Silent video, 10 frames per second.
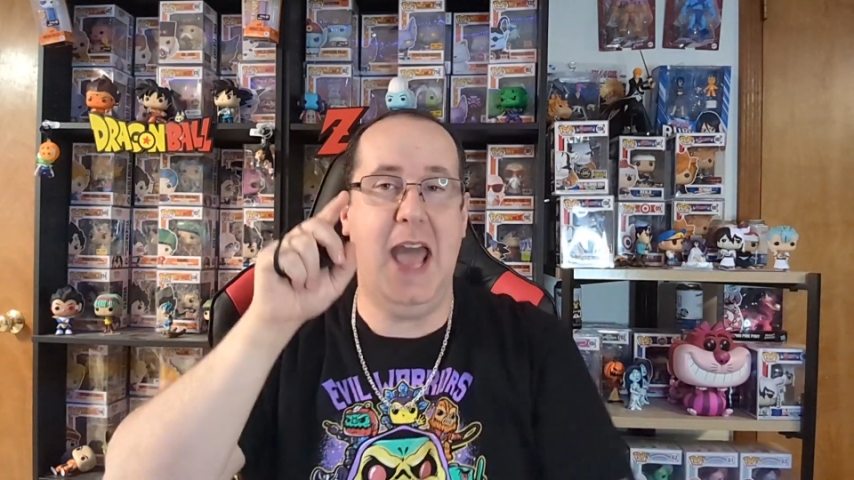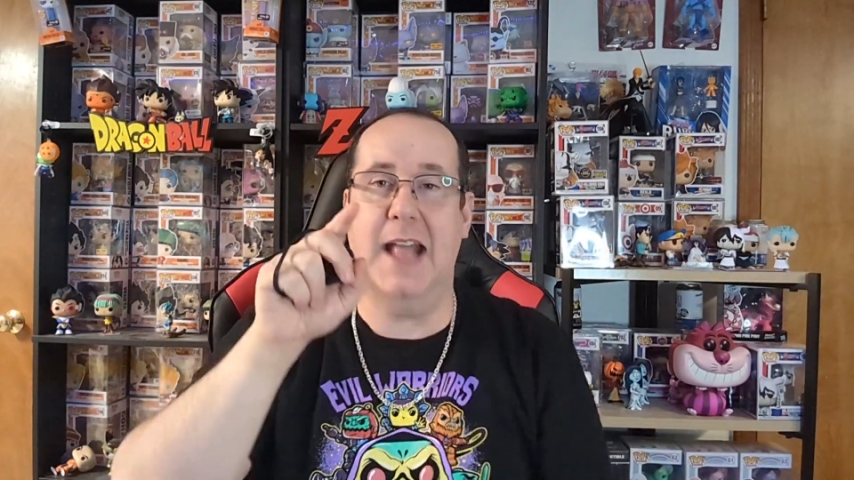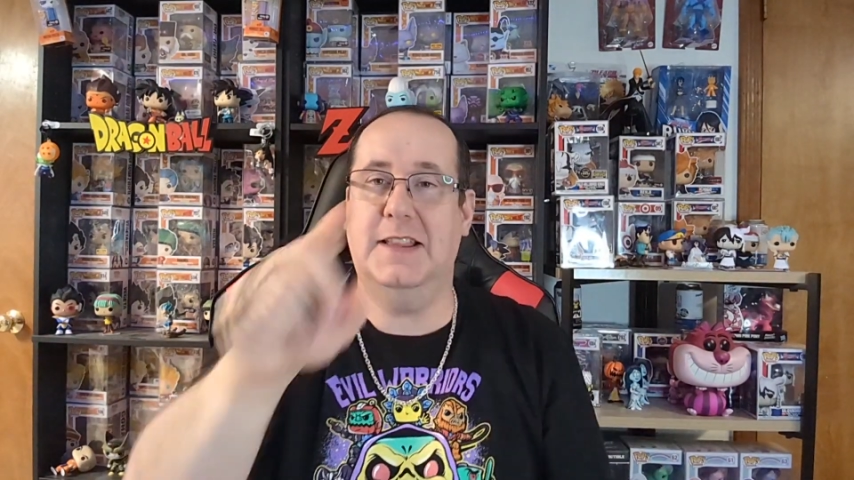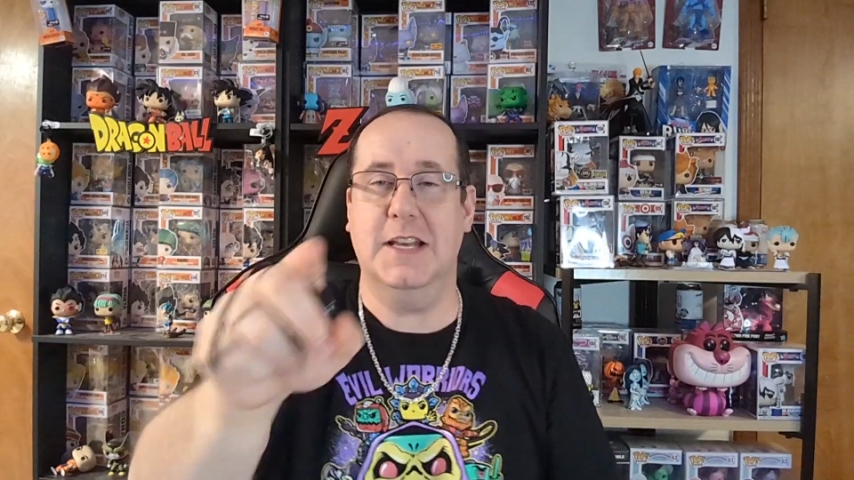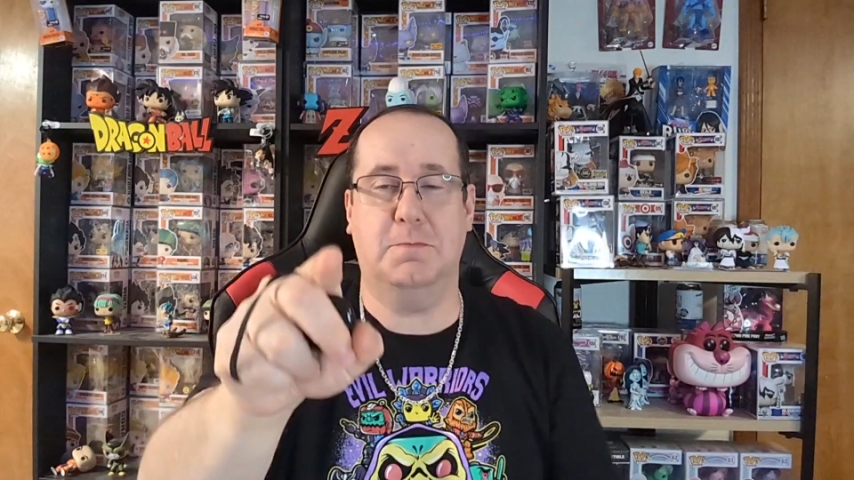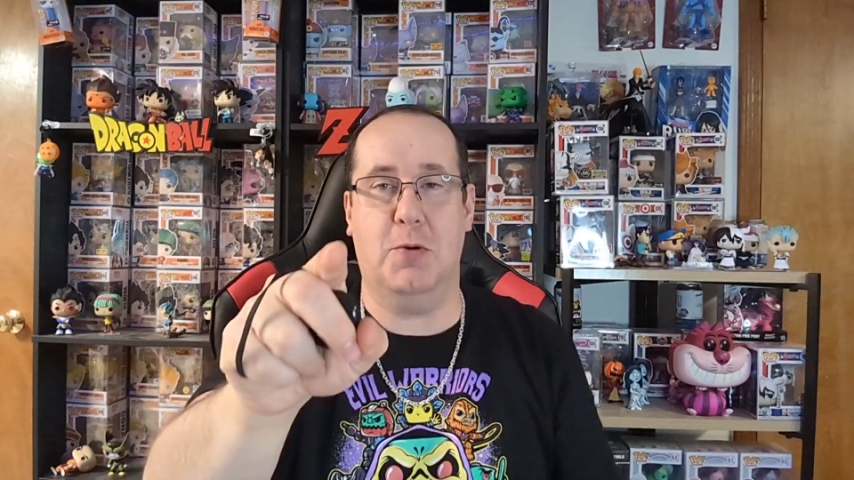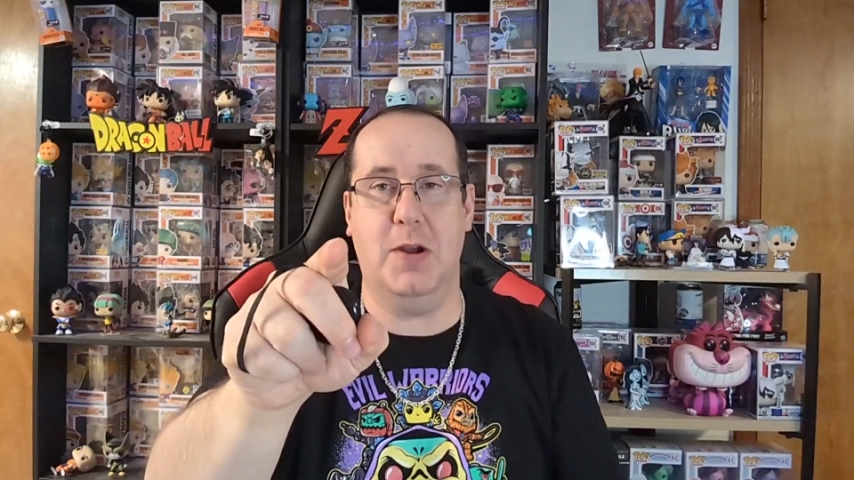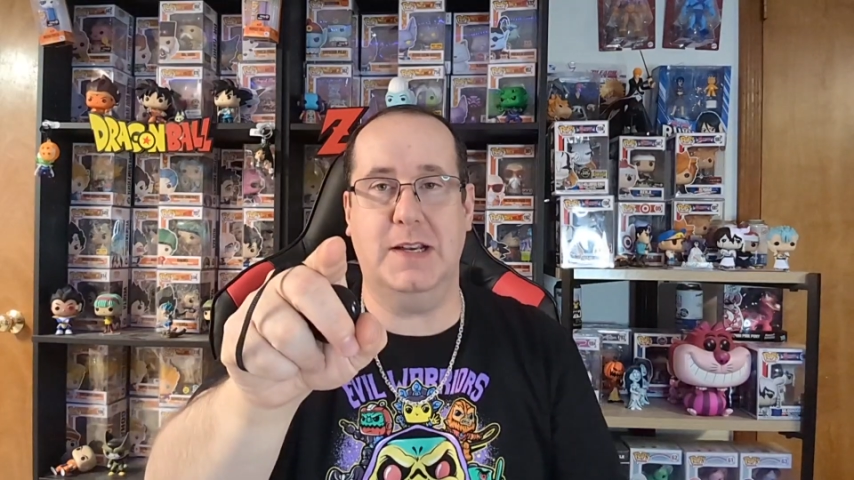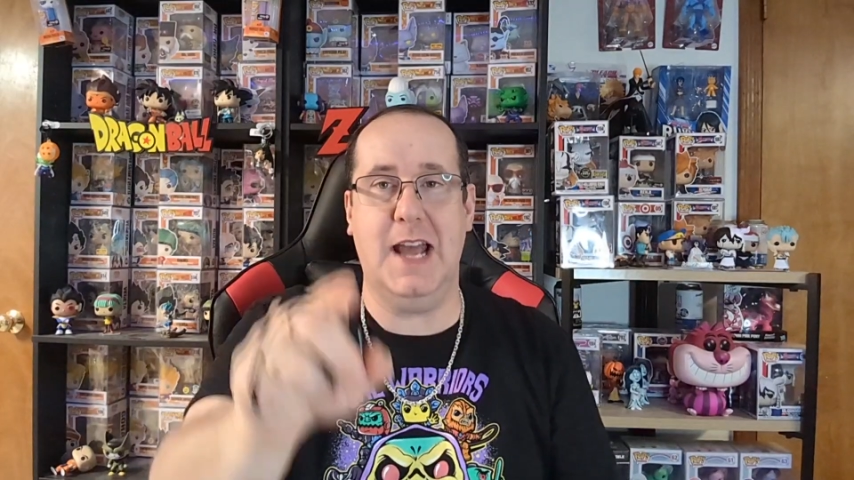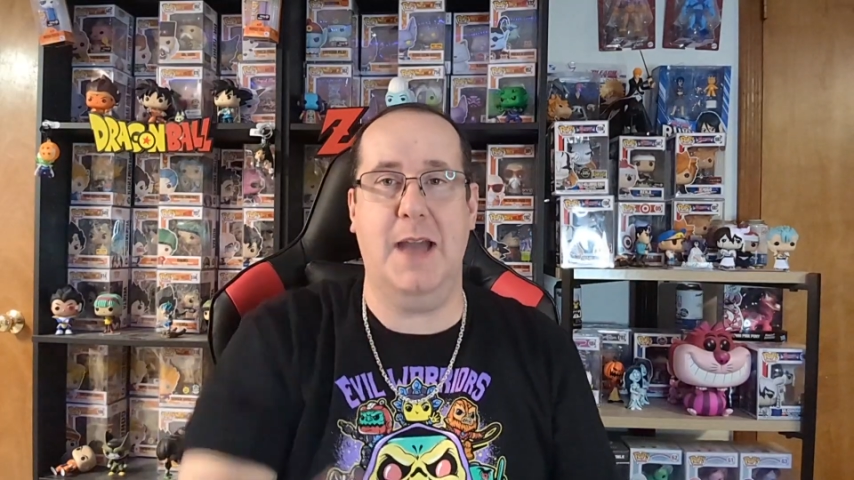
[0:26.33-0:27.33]
at this
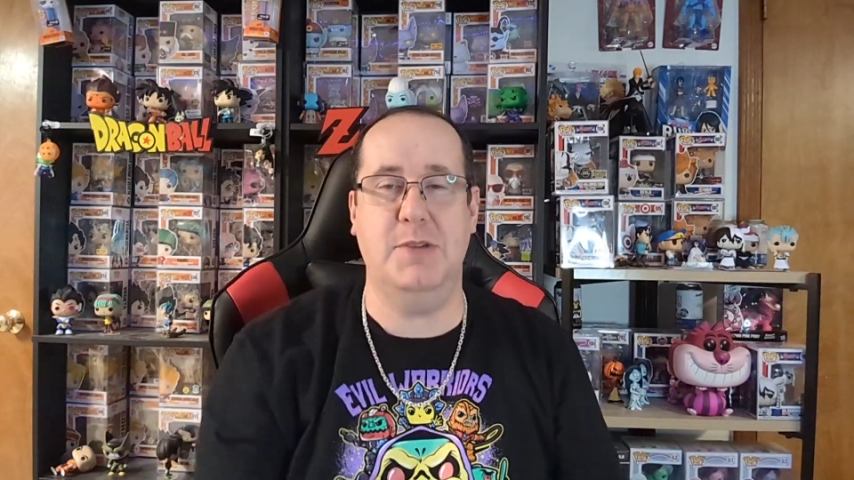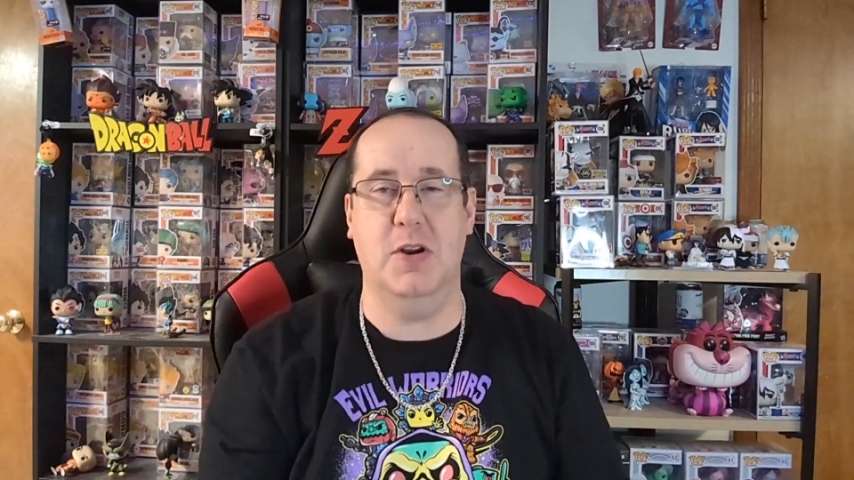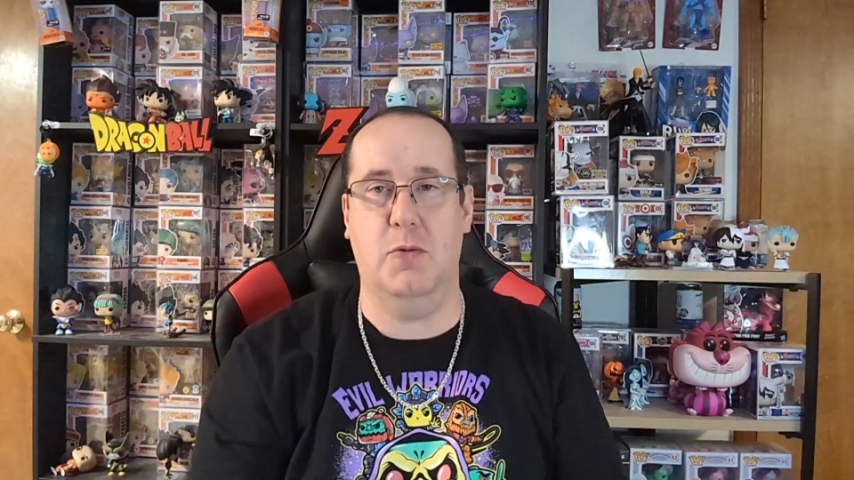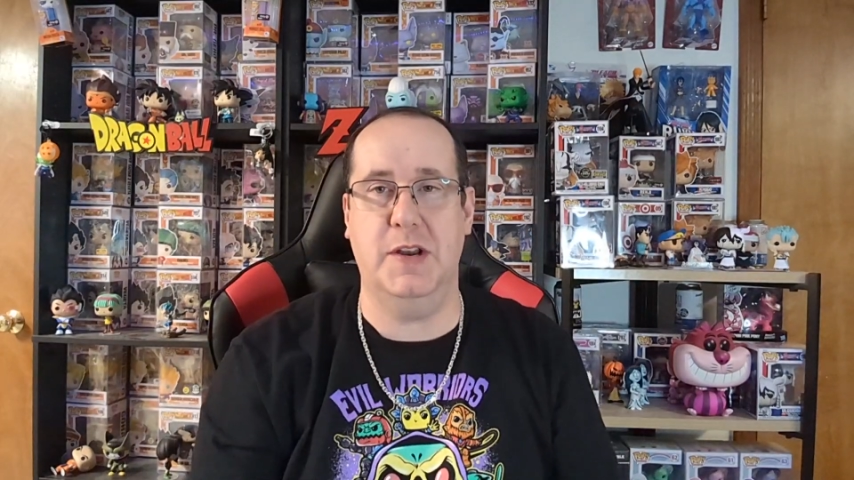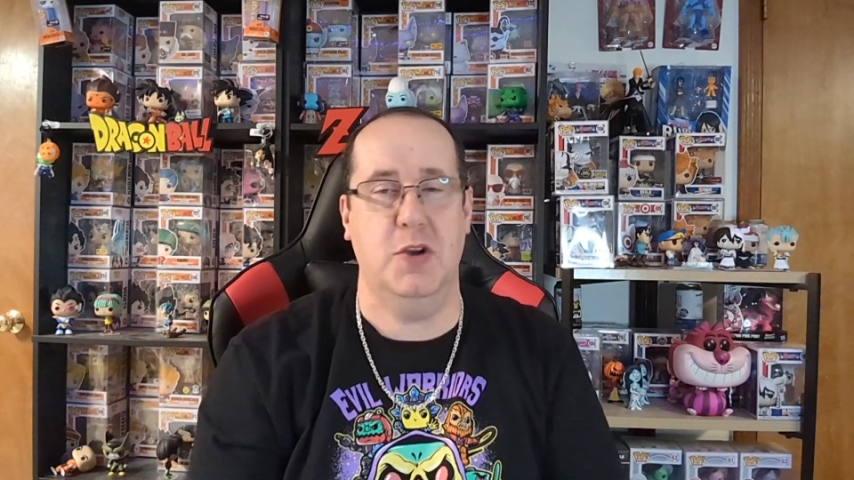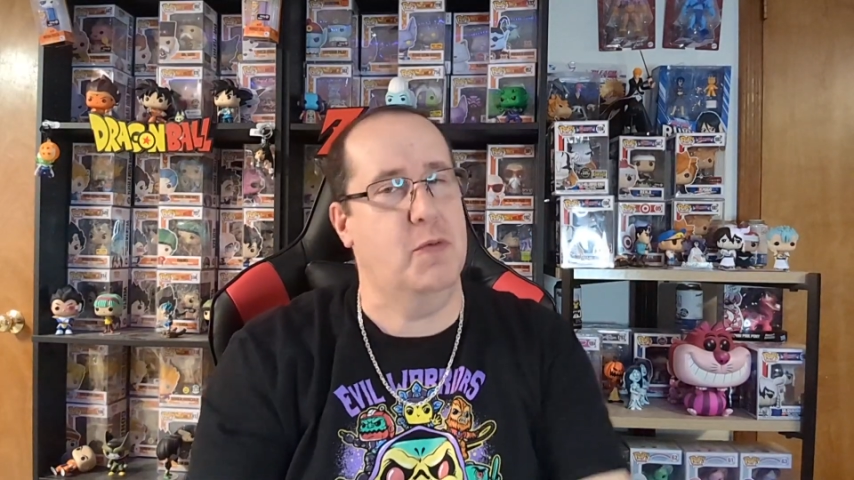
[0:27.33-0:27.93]
point in time, you know what we do.